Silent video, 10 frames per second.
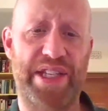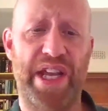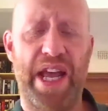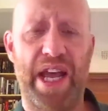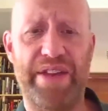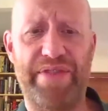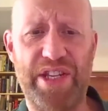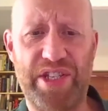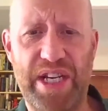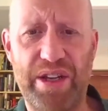and eventually
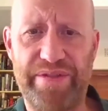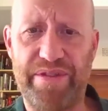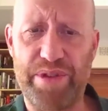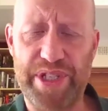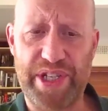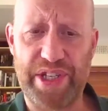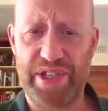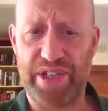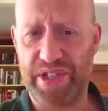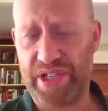look for
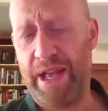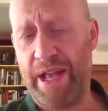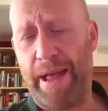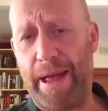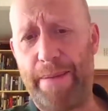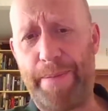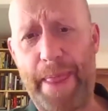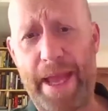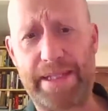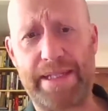resistance.
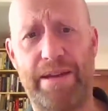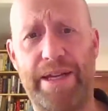Next slide.